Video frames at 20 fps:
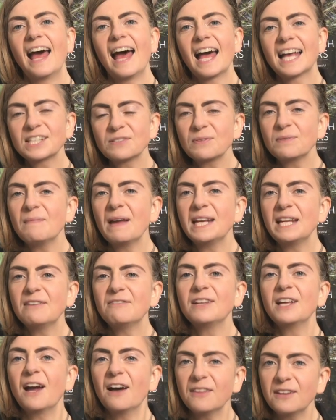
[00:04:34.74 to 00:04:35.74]
As with many of
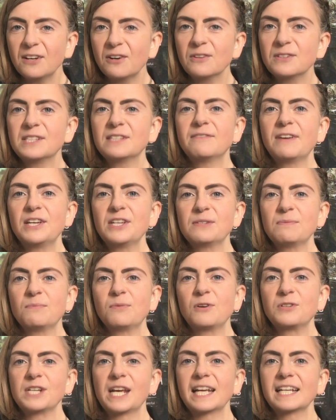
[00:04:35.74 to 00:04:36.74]
the other conservation
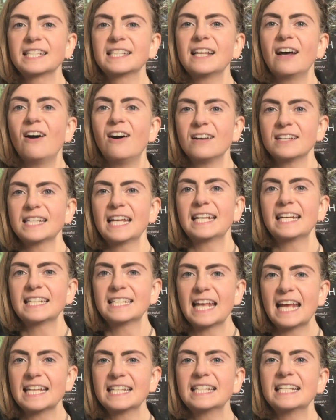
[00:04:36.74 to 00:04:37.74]
projects that
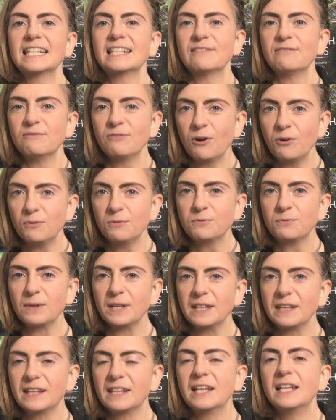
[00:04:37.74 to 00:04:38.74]
RZSS is involved
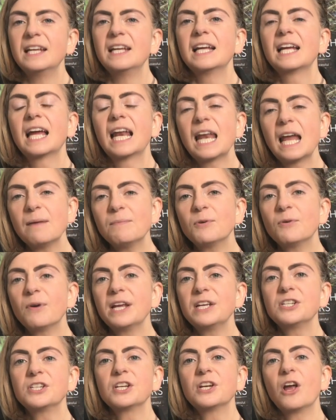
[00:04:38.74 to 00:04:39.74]
with,
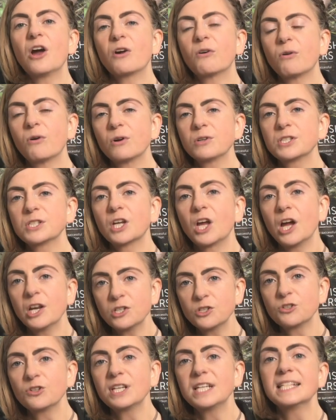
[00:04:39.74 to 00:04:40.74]
collaboration across
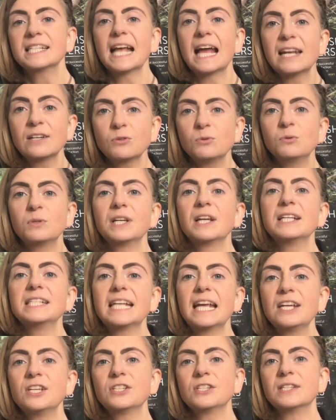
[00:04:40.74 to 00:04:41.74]
countries and
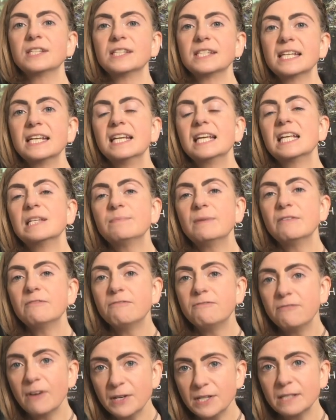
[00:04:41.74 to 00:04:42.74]
organisations has been
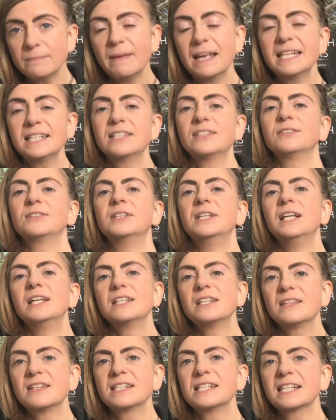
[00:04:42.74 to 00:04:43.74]
fundamental
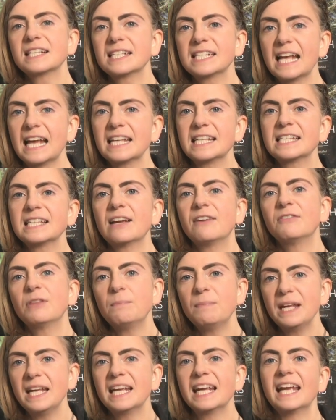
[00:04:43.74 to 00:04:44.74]
to the success of the
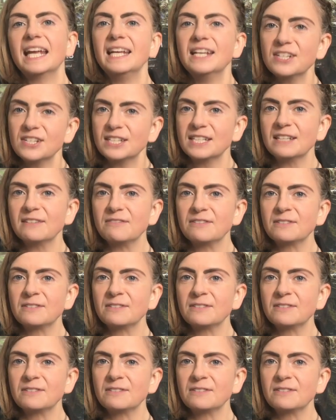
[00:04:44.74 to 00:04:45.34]
PICA initiative.